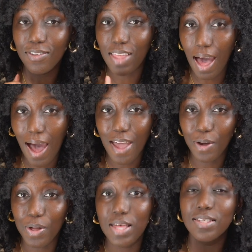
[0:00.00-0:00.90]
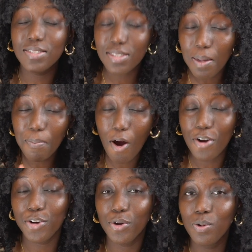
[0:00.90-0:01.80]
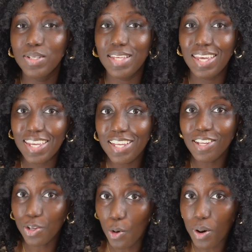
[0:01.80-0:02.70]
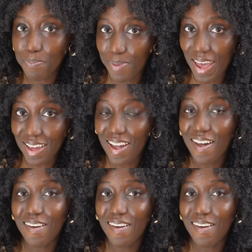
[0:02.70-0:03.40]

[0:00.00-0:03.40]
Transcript: the aisle, the same partner who was in your bed